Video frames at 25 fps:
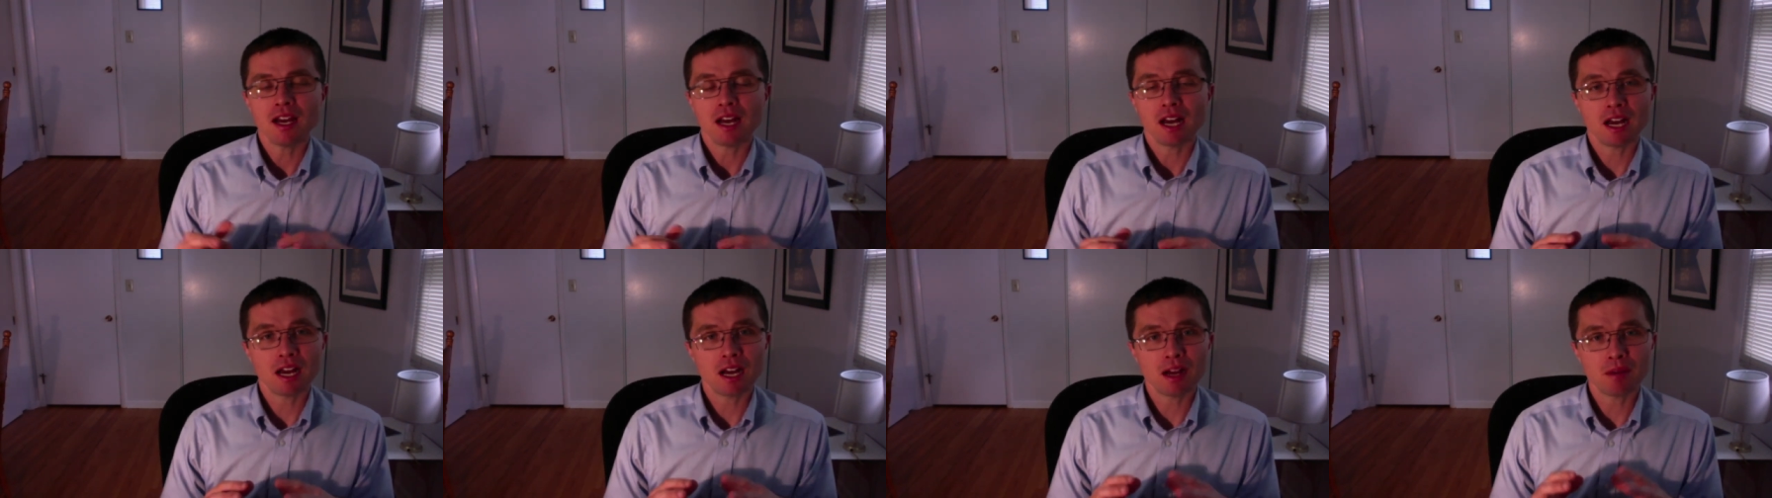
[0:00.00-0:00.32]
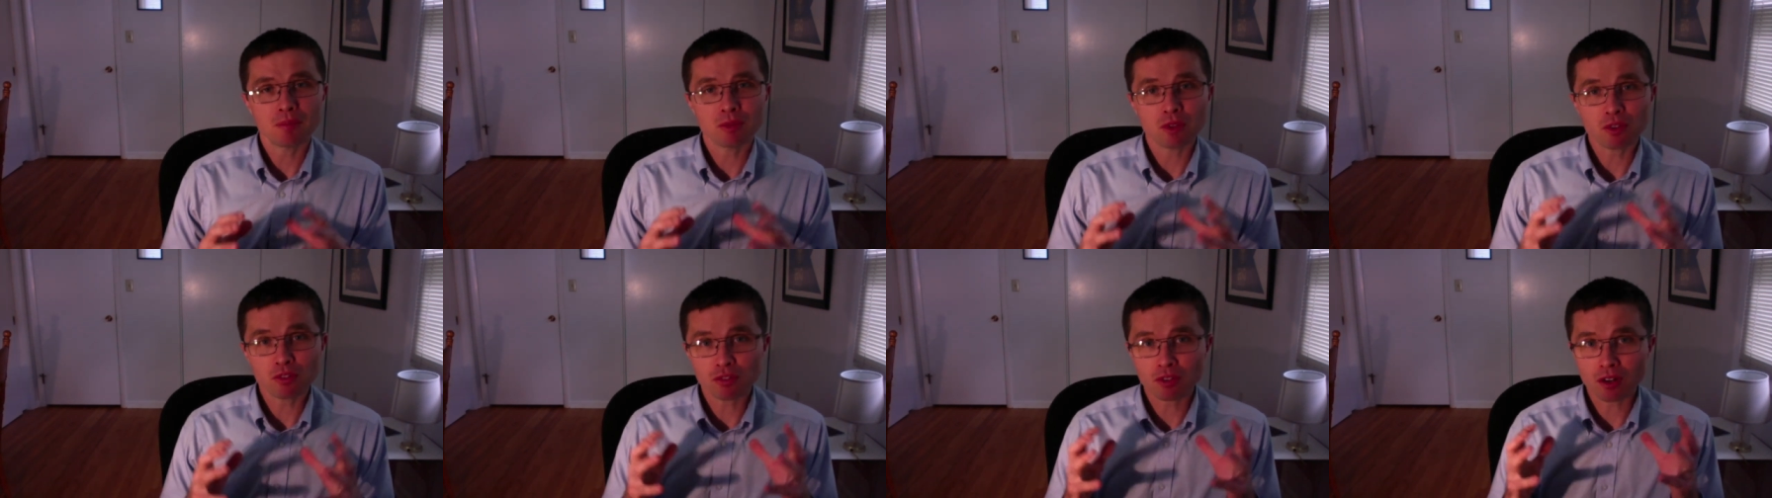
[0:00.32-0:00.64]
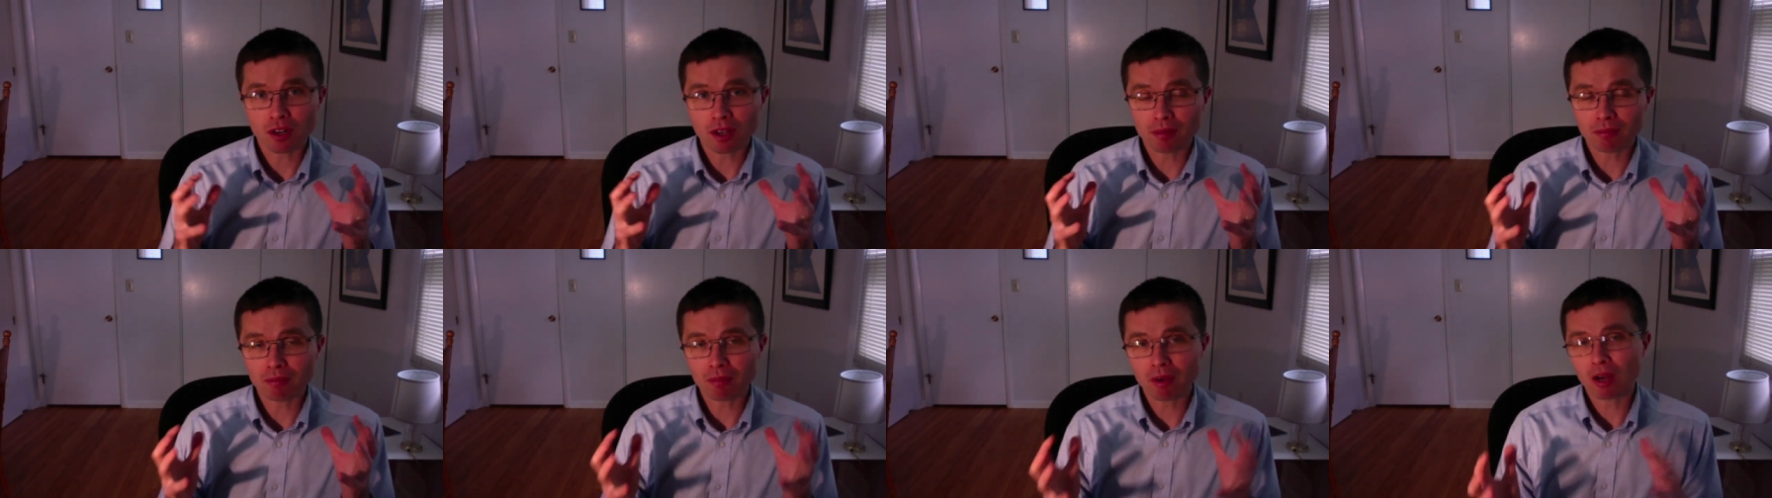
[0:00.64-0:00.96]

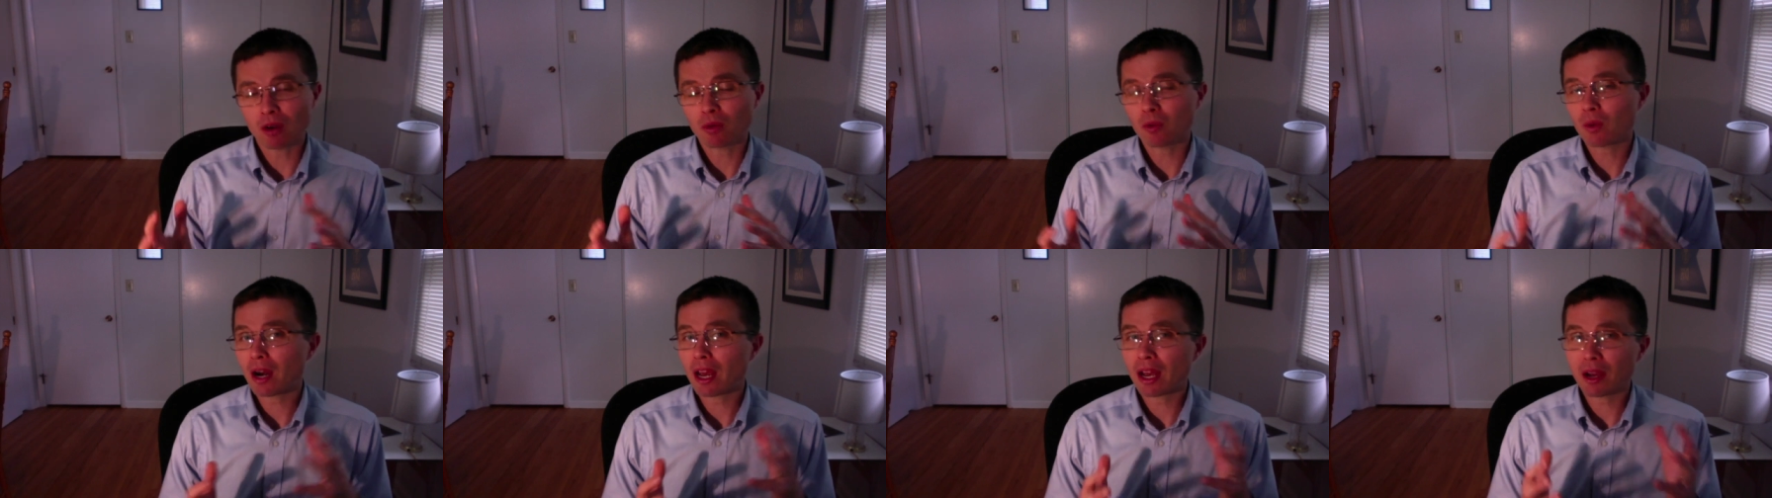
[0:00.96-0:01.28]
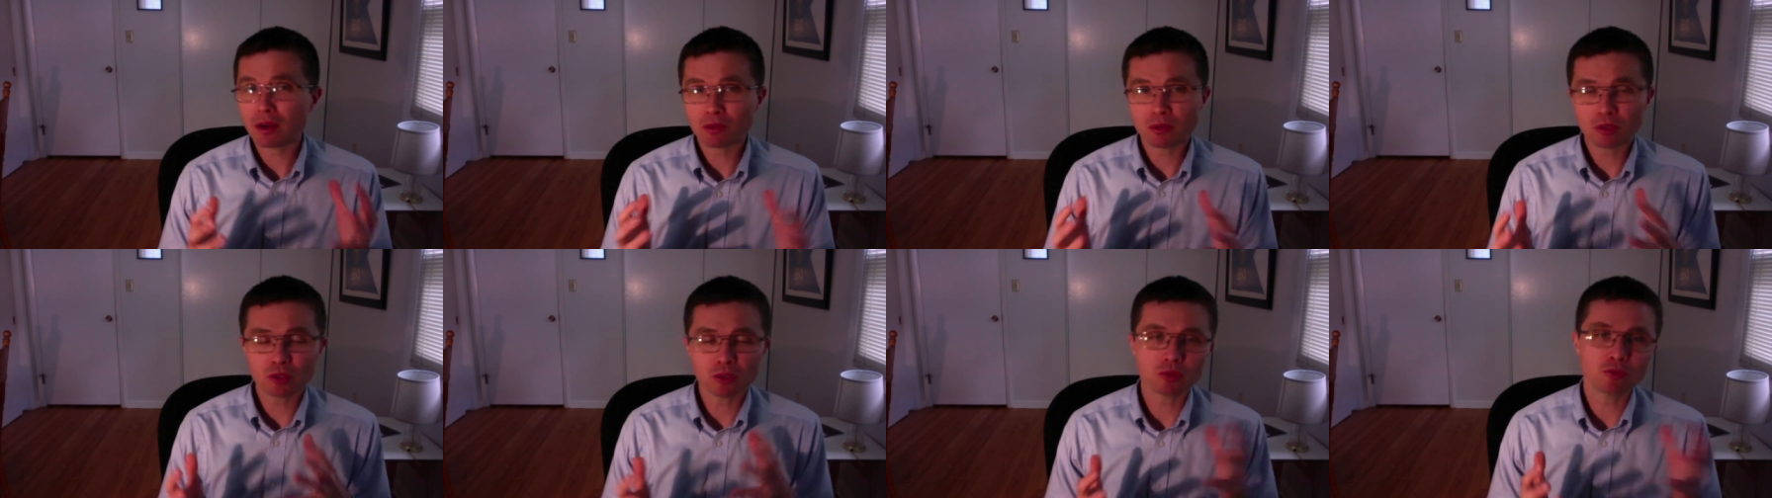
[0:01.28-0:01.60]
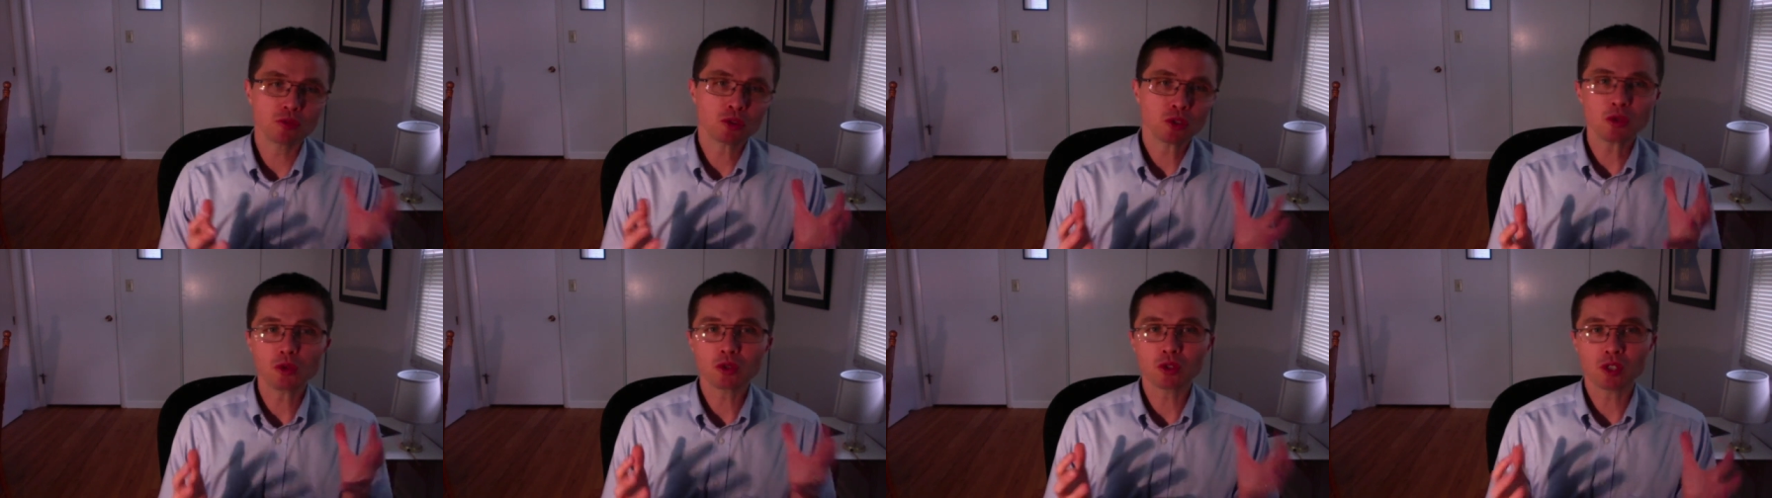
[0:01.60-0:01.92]
from around
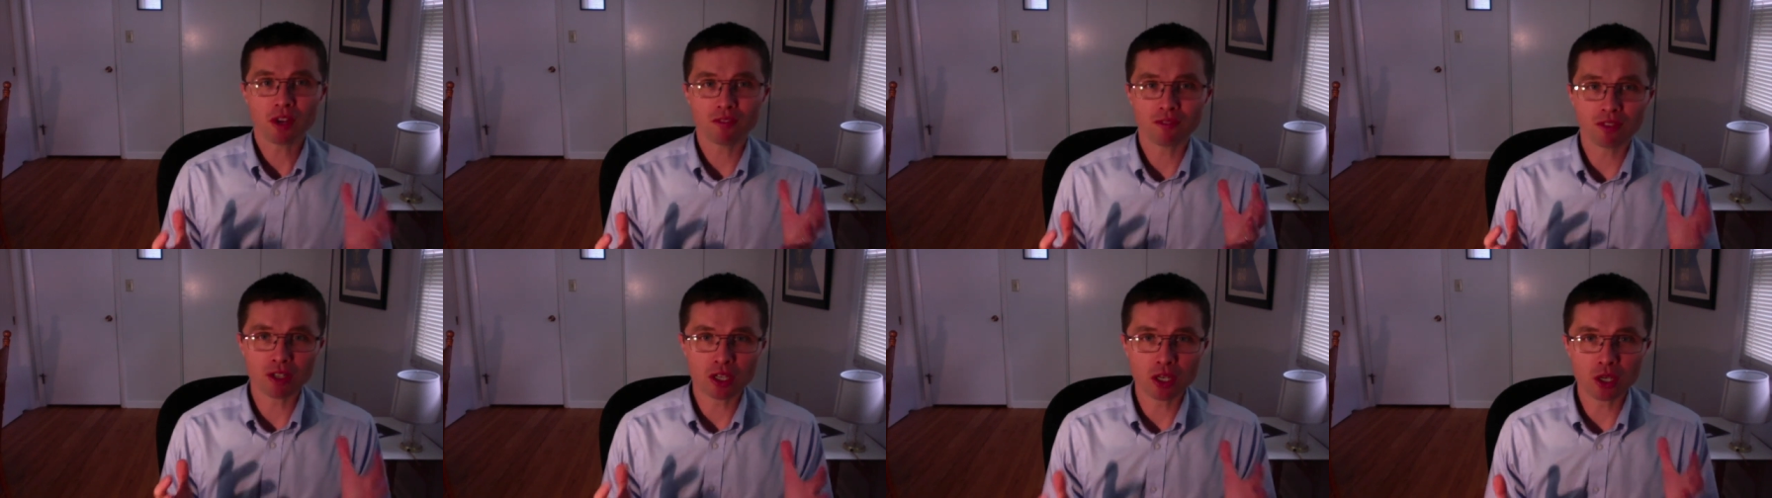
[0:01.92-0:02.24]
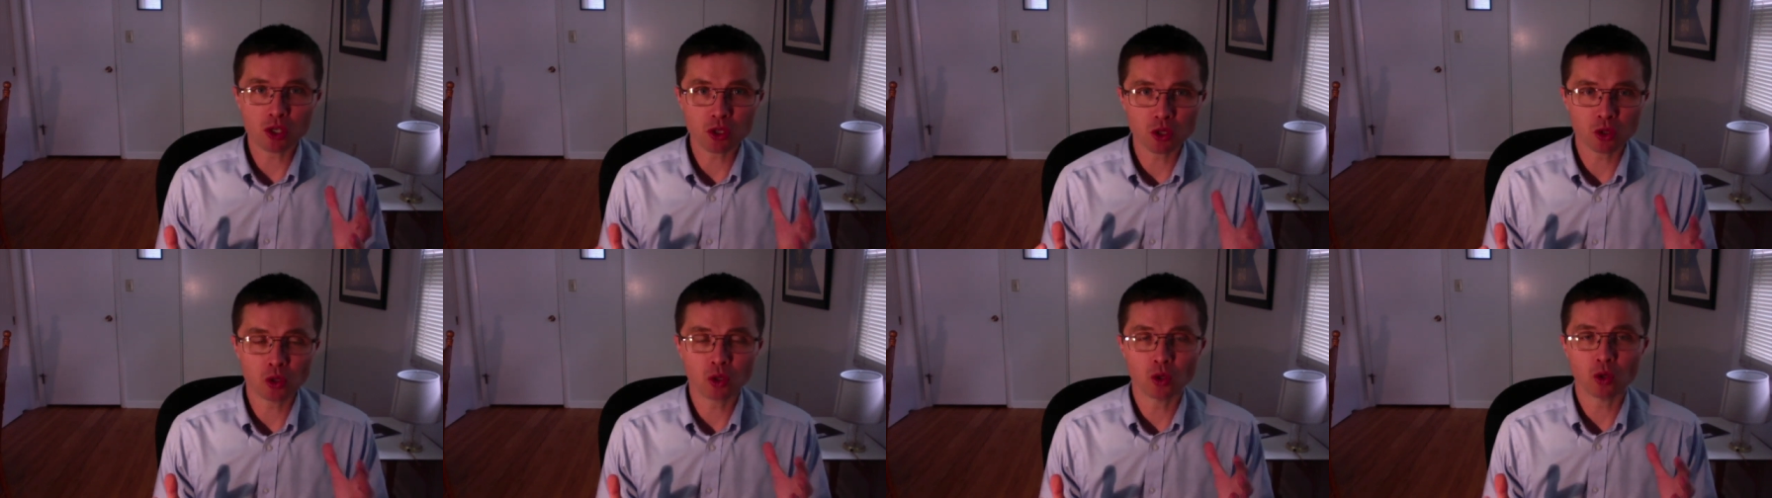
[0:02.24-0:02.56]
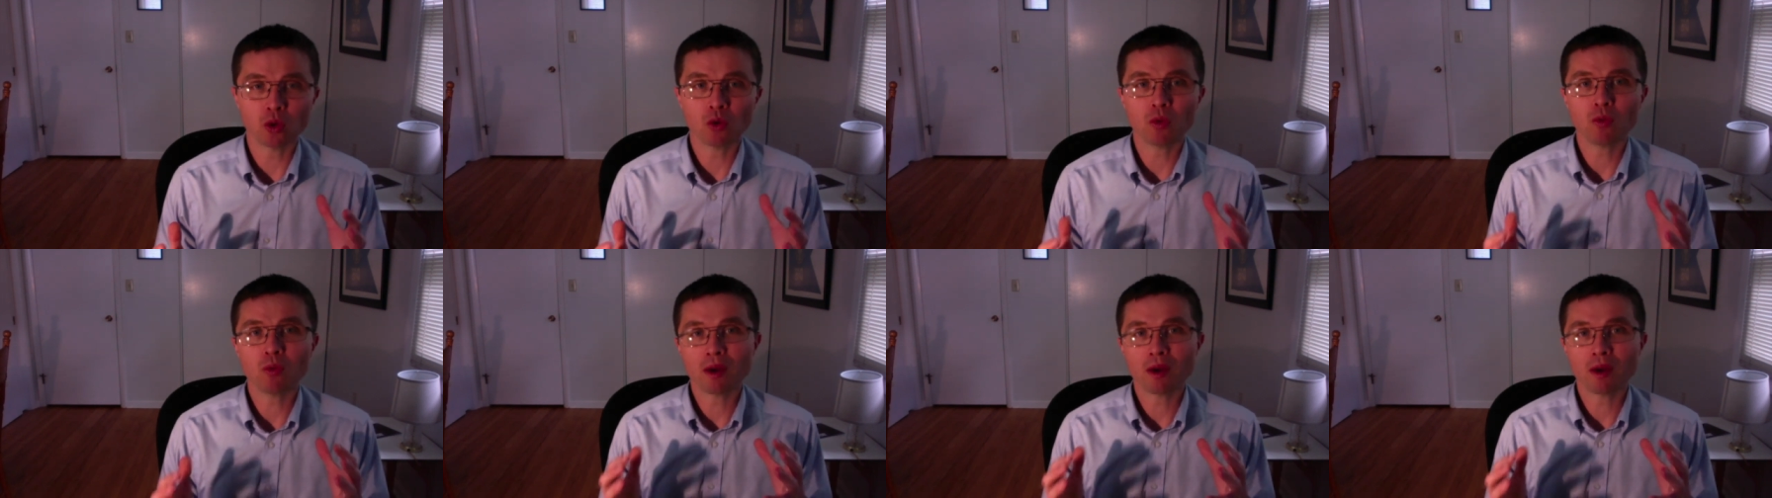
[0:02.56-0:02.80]
272,